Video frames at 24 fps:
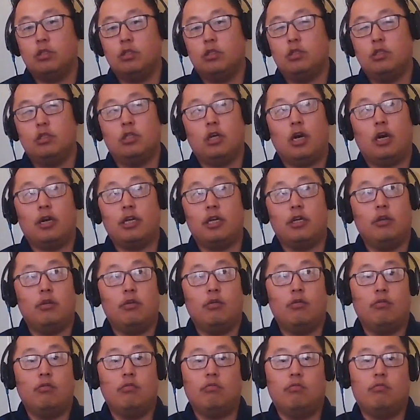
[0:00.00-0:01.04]
Johnny,
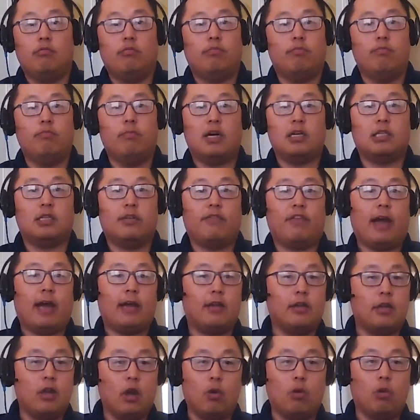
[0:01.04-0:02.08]
you must have had
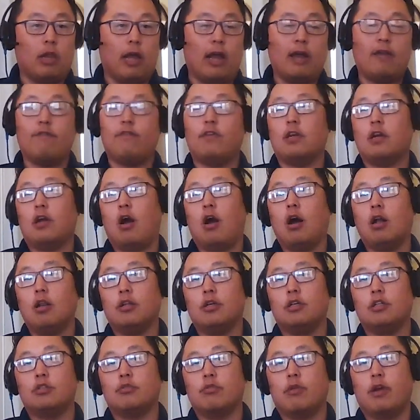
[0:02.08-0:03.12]
no life in college,